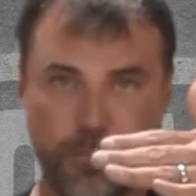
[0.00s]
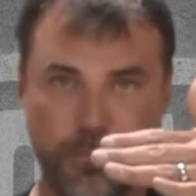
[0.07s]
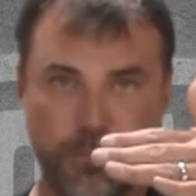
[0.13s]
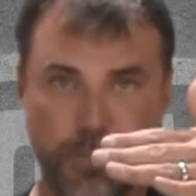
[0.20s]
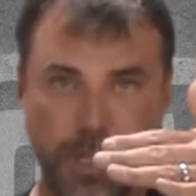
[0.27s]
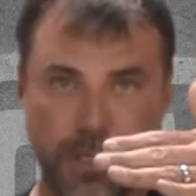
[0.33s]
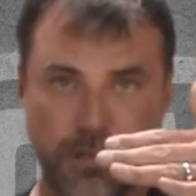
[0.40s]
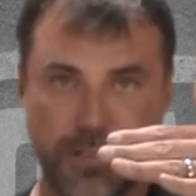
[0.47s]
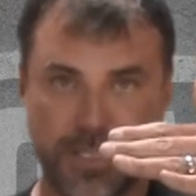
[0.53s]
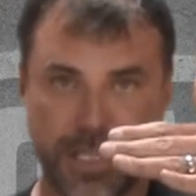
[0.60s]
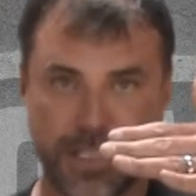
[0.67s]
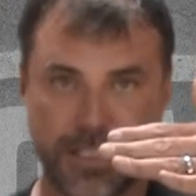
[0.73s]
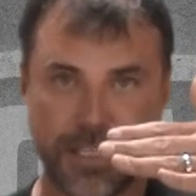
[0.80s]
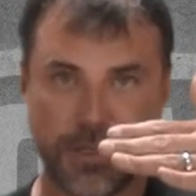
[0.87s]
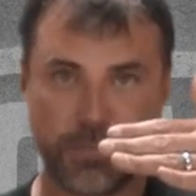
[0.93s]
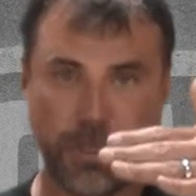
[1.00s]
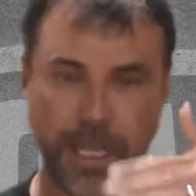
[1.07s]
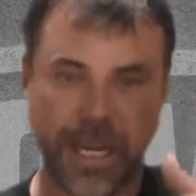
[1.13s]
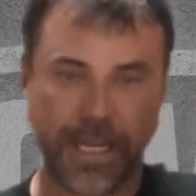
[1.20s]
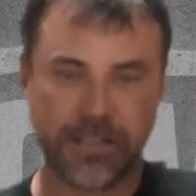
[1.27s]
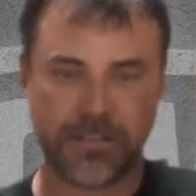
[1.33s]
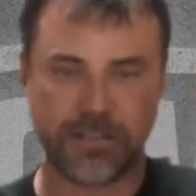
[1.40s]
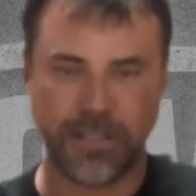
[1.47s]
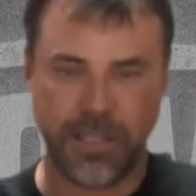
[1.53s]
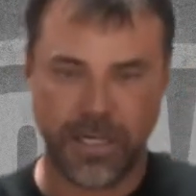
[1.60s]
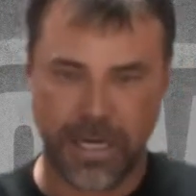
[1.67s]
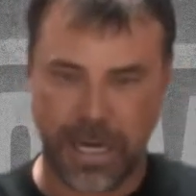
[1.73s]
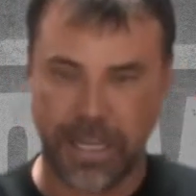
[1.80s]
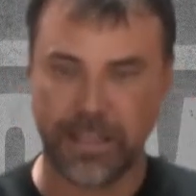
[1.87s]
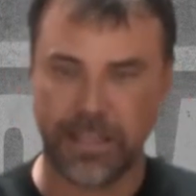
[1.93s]
6-inch plants,
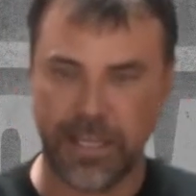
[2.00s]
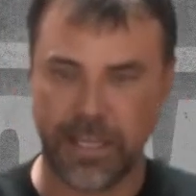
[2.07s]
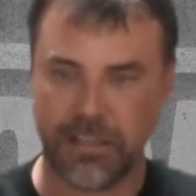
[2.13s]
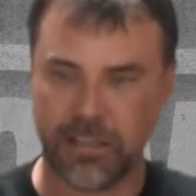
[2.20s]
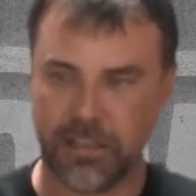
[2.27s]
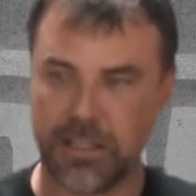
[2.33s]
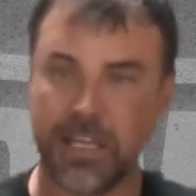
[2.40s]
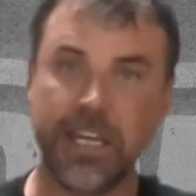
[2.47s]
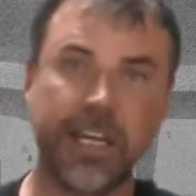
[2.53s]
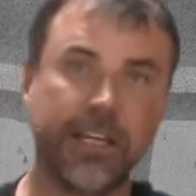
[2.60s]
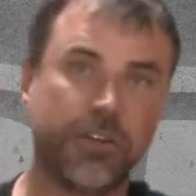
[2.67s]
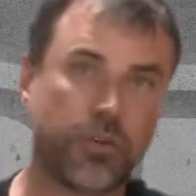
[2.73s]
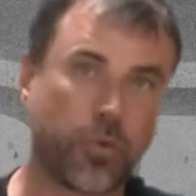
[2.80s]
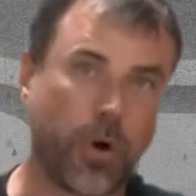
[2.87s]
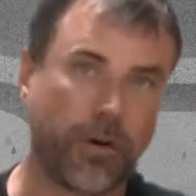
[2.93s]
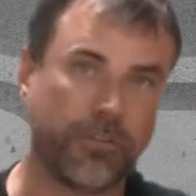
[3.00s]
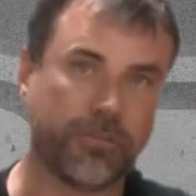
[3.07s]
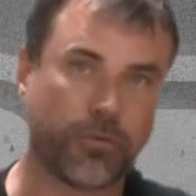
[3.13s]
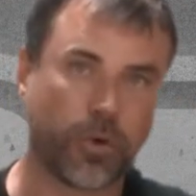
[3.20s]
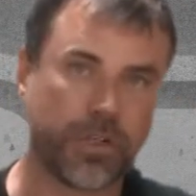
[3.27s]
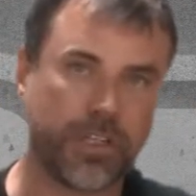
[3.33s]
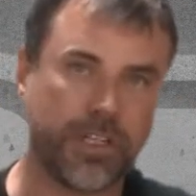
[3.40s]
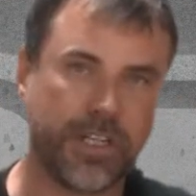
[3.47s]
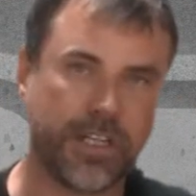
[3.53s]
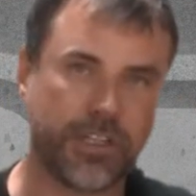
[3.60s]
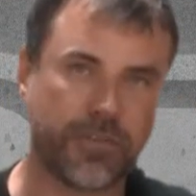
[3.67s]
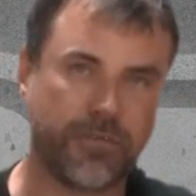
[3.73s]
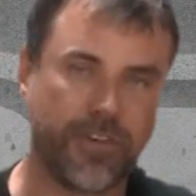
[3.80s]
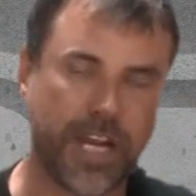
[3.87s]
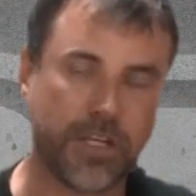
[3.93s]
and then the 12 to
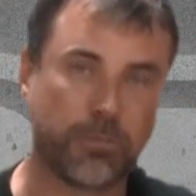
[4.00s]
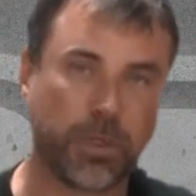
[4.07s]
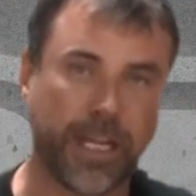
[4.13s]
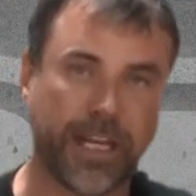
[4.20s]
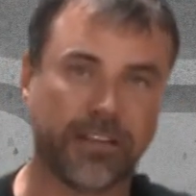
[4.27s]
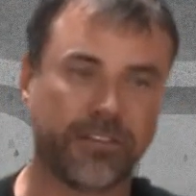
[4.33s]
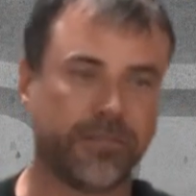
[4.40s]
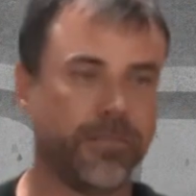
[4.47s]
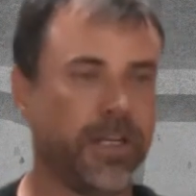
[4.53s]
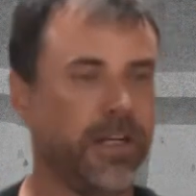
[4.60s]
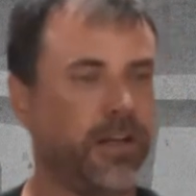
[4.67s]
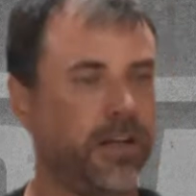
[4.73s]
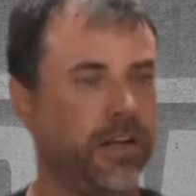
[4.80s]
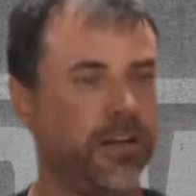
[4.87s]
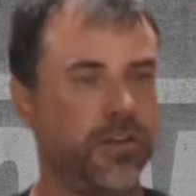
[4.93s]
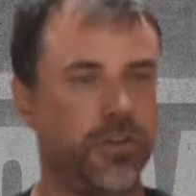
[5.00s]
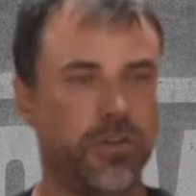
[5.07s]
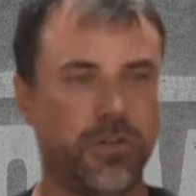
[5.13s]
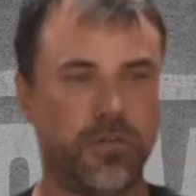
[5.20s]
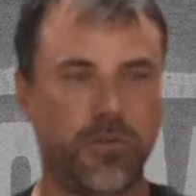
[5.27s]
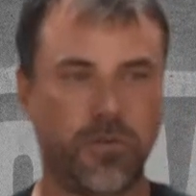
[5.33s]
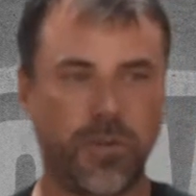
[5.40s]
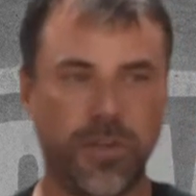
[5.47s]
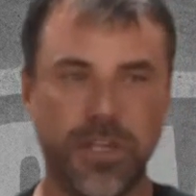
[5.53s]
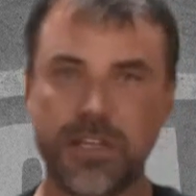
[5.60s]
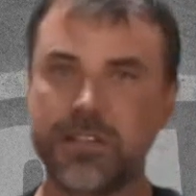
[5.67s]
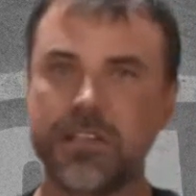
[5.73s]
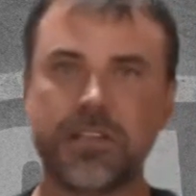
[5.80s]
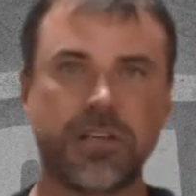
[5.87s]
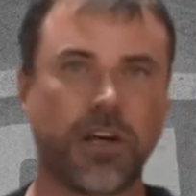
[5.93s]
14-inch veg plants.
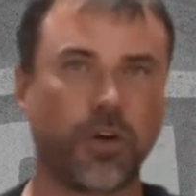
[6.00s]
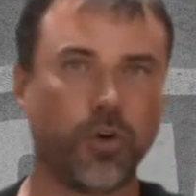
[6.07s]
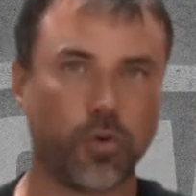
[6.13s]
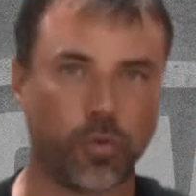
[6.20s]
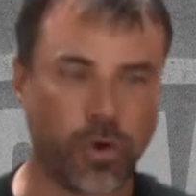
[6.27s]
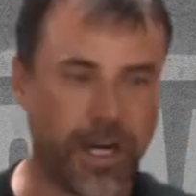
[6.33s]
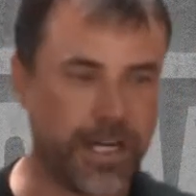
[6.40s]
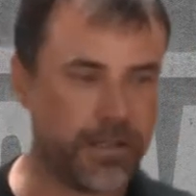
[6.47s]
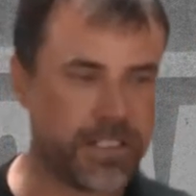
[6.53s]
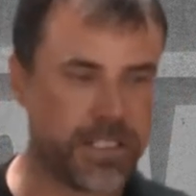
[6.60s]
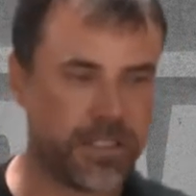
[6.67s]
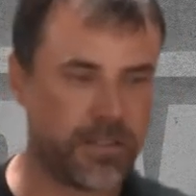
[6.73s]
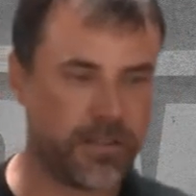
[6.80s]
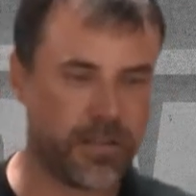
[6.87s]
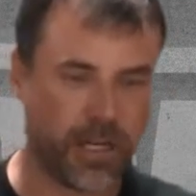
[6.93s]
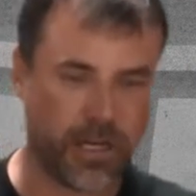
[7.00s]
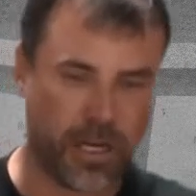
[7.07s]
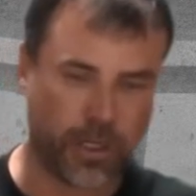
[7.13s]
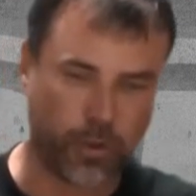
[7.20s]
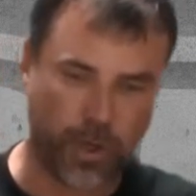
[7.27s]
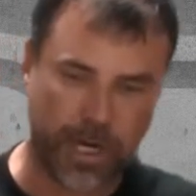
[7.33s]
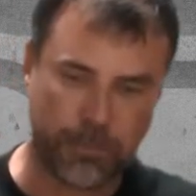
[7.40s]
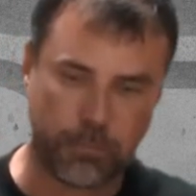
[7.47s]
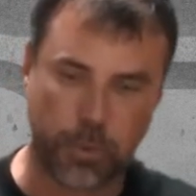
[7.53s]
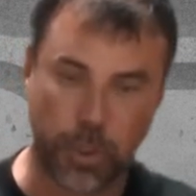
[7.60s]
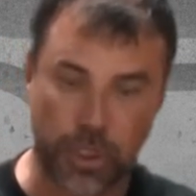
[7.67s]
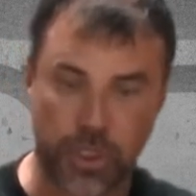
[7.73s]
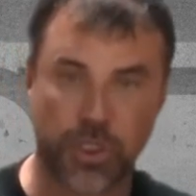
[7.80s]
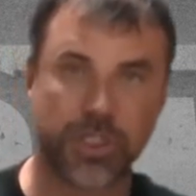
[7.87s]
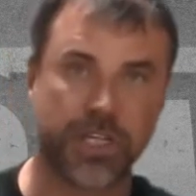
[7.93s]
This is a great
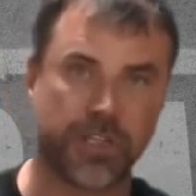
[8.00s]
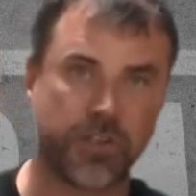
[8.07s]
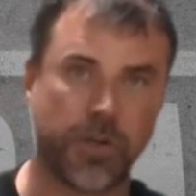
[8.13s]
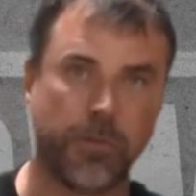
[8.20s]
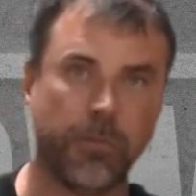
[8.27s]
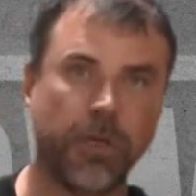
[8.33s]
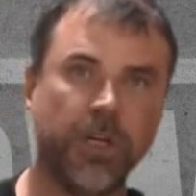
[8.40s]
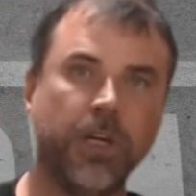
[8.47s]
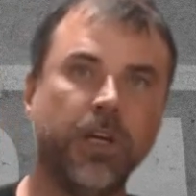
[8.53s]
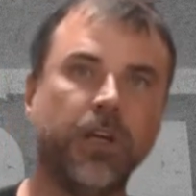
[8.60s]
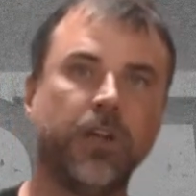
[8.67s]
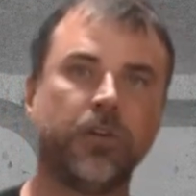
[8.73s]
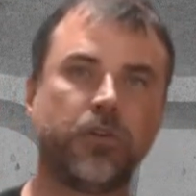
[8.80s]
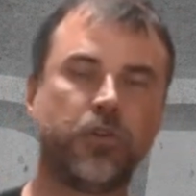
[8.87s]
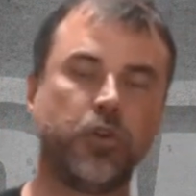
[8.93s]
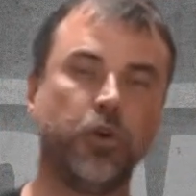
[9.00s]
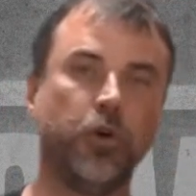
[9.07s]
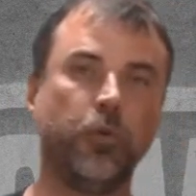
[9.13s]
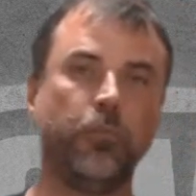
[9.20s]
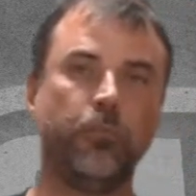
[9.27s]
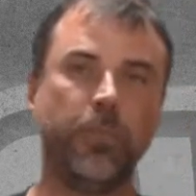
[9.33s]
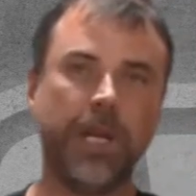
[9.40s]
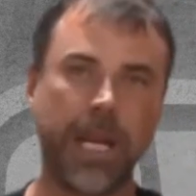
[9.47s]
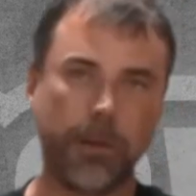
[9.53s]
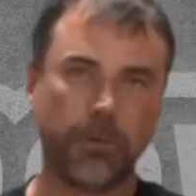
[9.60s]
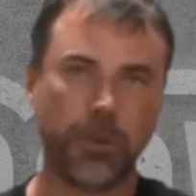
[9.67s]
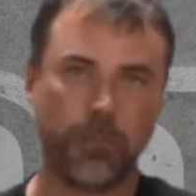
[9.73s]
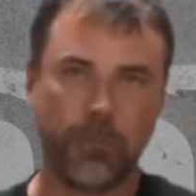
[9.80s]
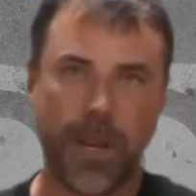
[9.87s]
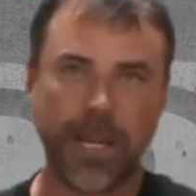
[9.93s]
push system to be
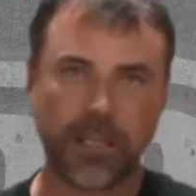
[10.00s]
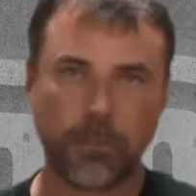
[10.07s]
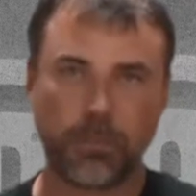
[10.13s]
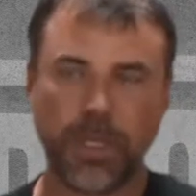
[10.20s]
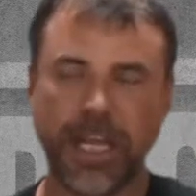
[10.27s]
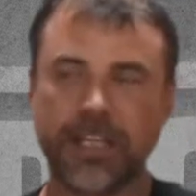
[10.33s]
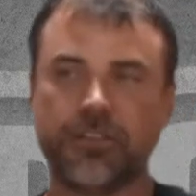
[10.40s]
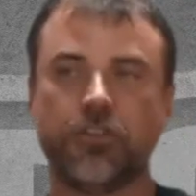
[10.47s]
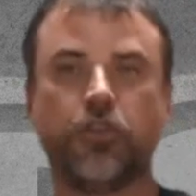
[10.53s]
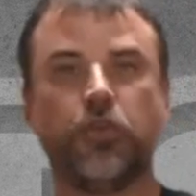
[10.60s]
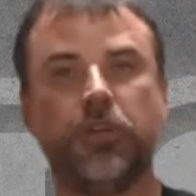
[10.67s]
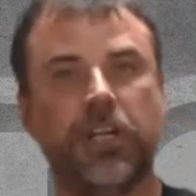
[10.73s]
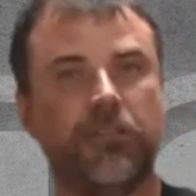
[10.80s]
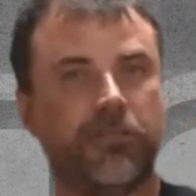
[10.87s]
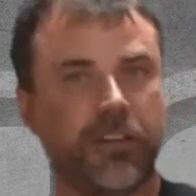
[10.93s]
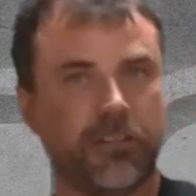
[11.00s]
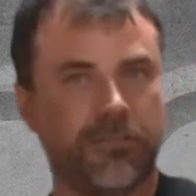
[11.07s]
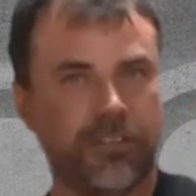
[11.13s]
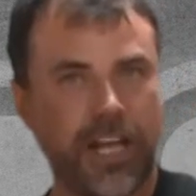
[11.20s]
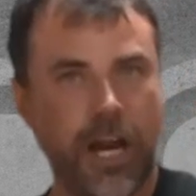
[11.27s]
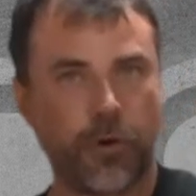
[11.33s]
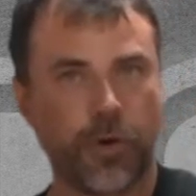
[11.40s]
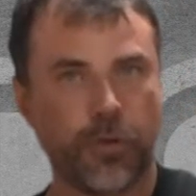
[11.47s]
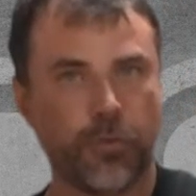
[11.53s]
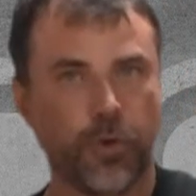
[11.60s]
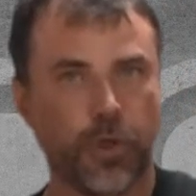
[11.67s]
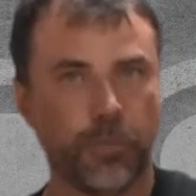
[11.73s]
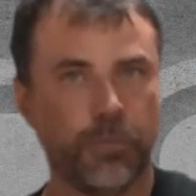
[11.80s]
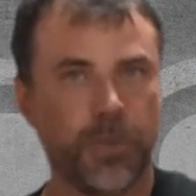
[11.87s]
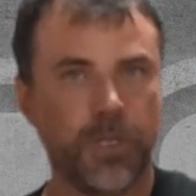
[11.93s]
able to make the plants that you need for your flowering
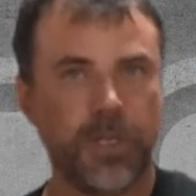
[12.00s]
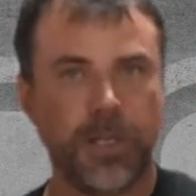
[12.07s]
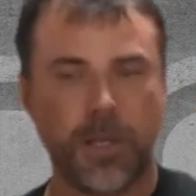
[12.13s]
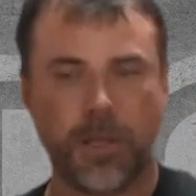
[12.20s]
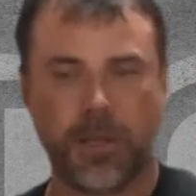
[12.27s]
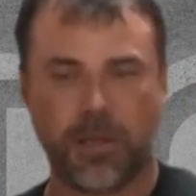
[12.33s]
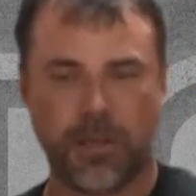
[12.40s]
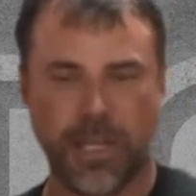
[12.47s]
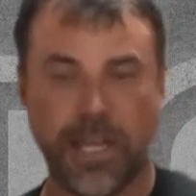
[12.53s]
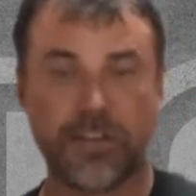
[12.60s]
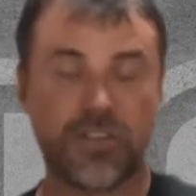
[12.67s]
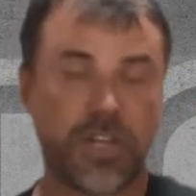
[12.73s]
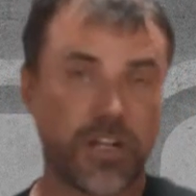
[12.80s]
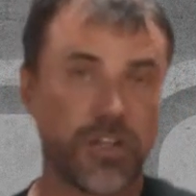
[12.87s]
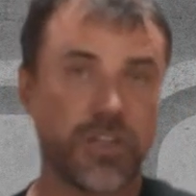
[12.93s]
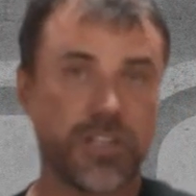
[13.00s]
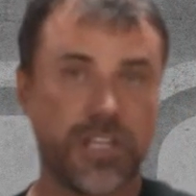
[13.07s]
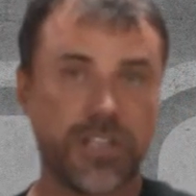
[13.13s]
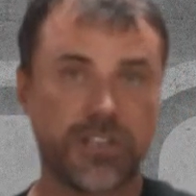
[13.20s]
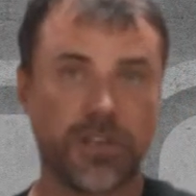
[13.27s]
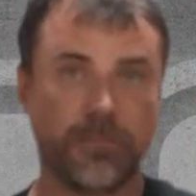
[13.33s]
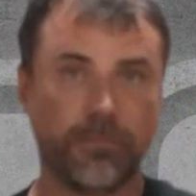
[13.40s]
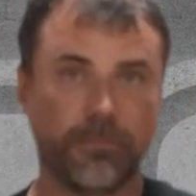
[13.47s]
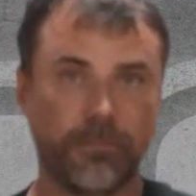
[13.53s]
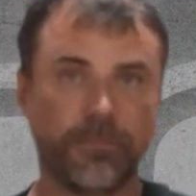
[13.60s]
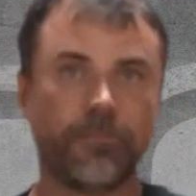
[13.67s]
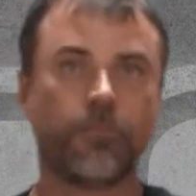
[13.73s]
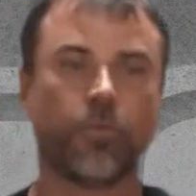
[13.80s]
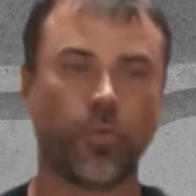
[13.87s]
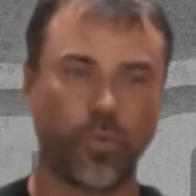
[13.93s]
room. And such a system
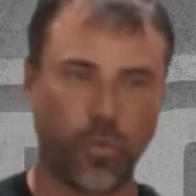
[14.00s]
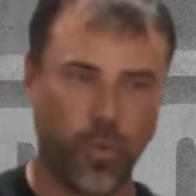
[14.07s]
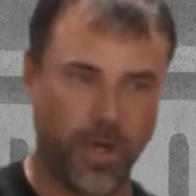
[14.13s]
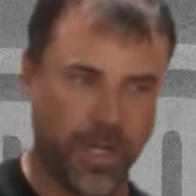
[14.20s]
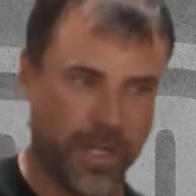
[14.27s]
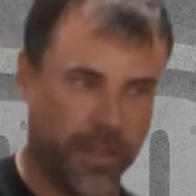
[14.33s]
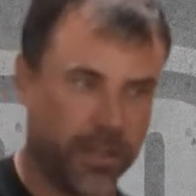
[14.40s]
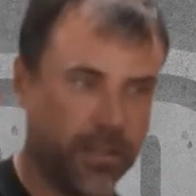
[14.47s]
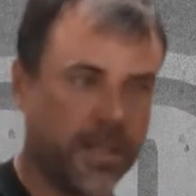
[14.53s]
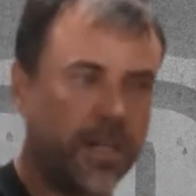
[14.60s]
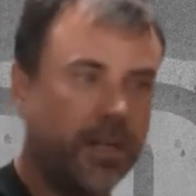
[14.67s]
with